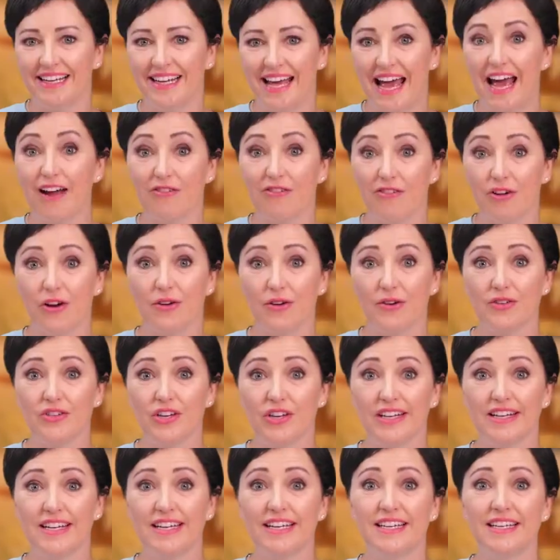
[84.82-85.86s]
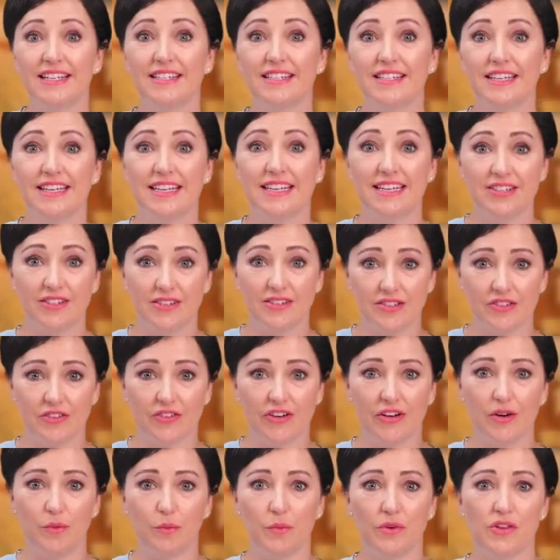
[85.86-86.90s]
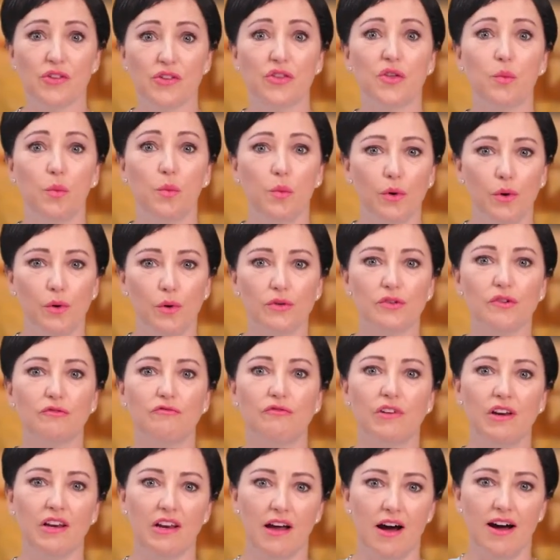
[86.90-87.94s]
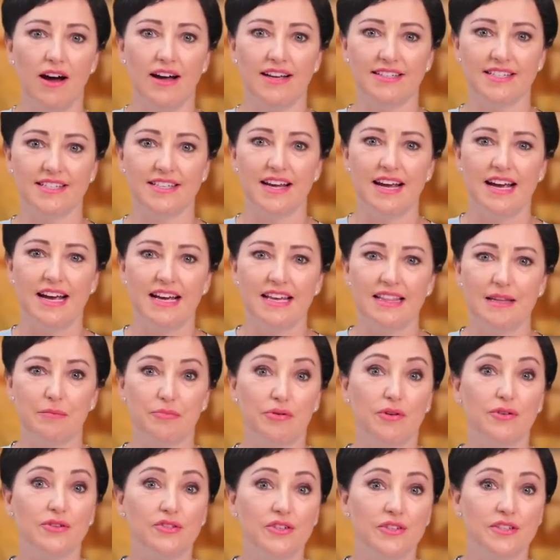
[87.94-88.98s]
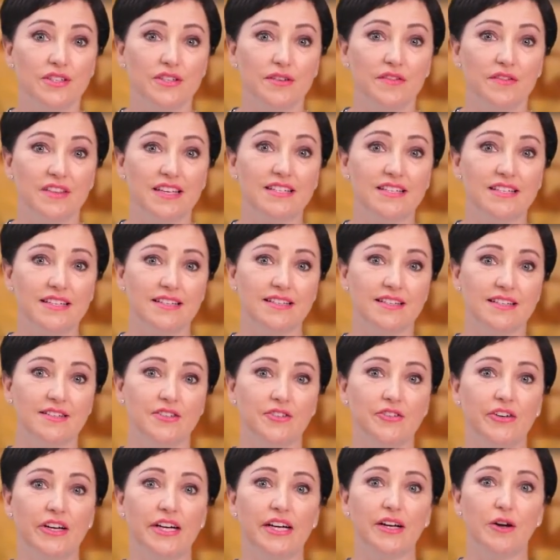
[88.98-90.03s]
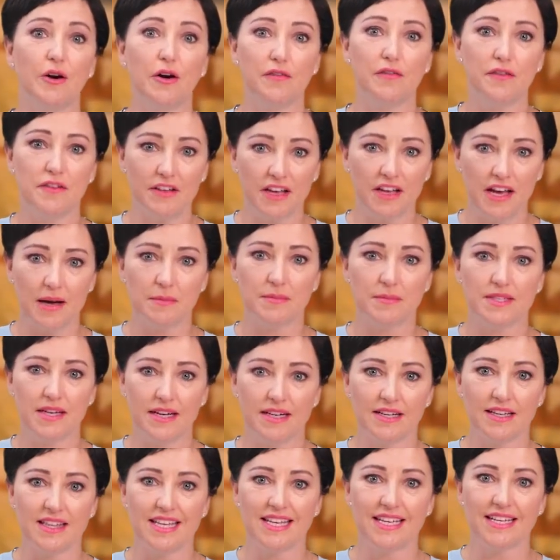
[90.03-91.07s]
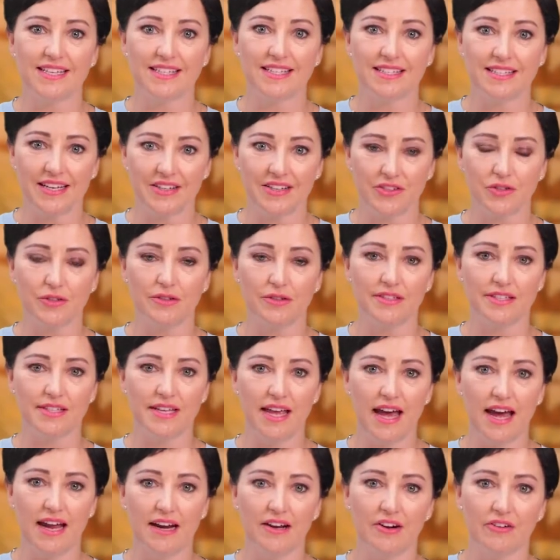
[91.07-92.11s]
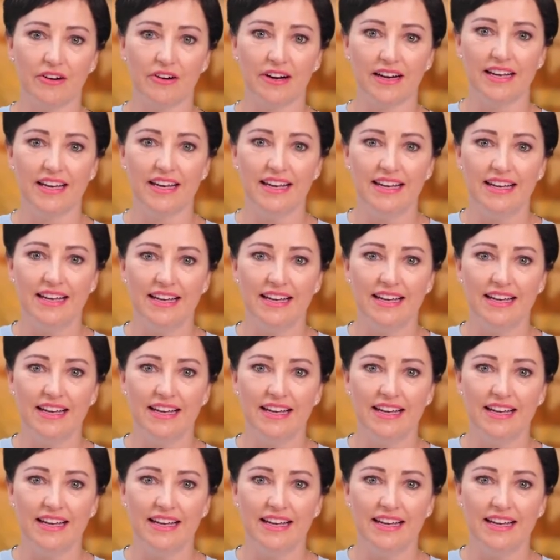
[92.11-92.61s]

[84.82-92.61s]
Agriculture is an industry on which the world relies. The produce of this industry often comes under the essentials category.